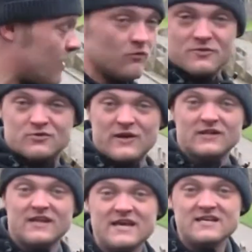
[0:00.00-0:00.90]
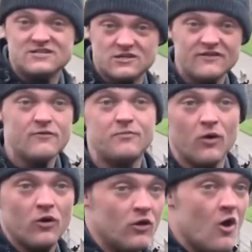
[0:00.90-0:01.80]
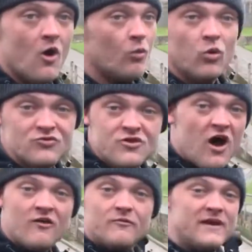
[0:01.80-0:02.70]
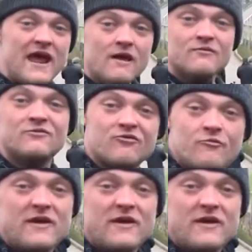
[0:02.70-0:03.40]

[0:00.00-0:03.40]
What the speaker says: between Leeds and Liverpool would not have been able to have been